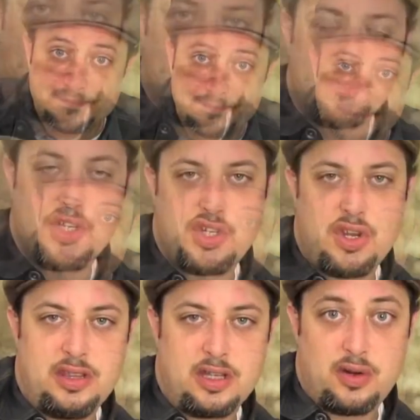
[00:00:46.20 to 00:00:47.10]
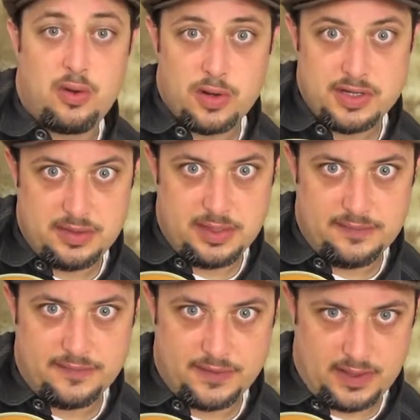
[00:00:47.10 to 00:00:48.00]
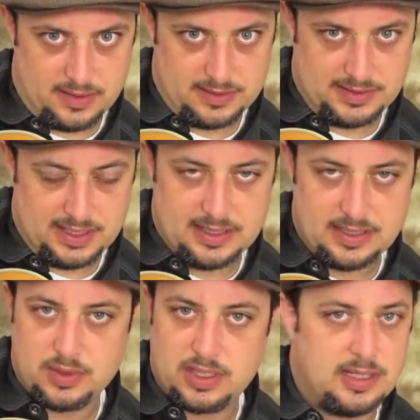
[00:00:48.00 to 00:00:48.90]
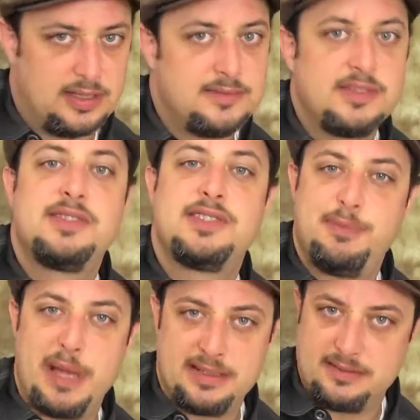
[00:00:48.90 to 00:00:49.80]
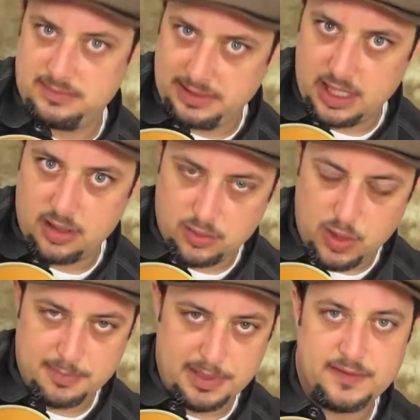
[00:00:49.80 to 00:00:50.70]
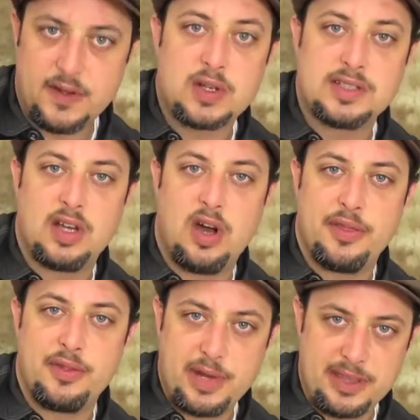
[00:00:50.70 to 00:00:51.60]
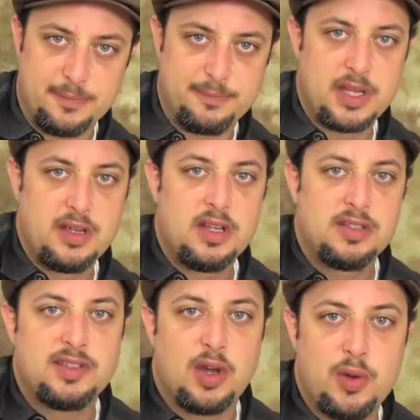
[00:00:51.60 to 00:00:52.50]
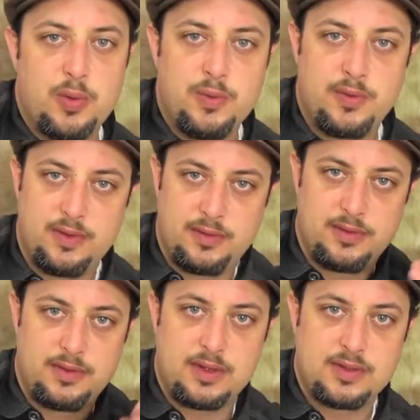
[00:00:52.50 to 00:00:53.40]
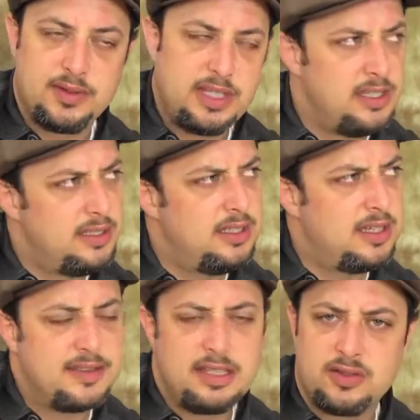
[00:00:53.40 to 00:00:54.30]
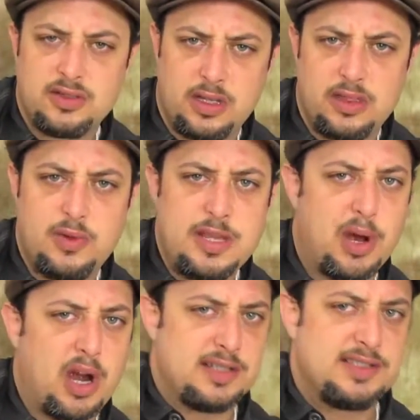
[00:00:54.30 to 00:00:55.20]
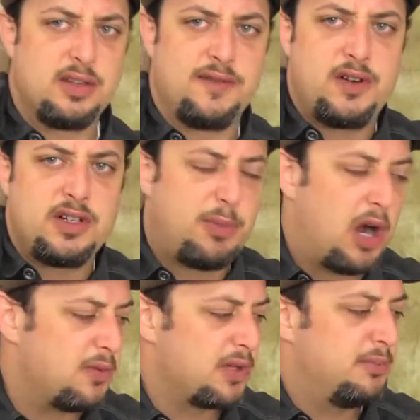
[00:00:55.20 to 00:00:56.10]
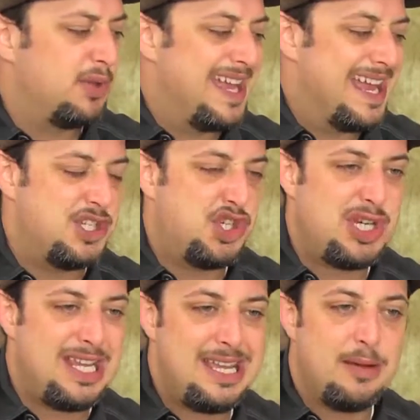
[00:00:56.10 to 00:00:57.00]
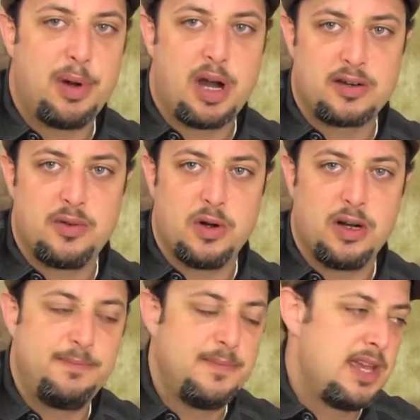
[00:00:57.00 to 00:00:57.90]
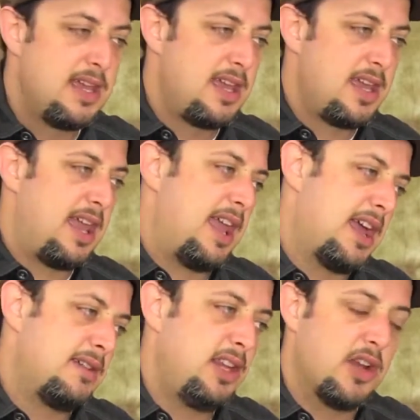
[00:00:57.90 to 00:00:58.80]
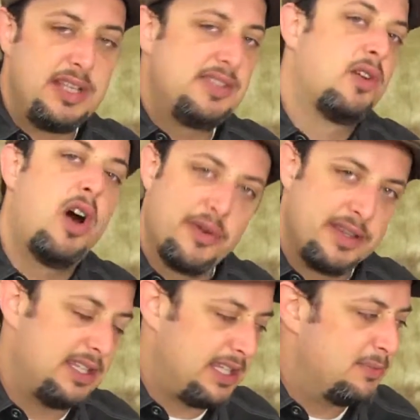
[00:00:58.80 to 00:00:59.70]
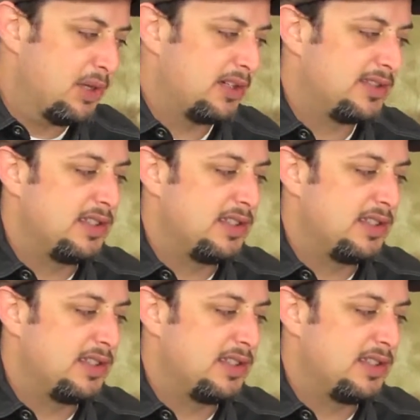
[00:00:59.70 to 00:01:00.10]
I'm going to show you the chords you need first, and then we're going to spend, quite a bit of focus on the rhythm. So I think there's only 3 parts. So the first part, we're going to play a G bar chord, and these are all in the ebook.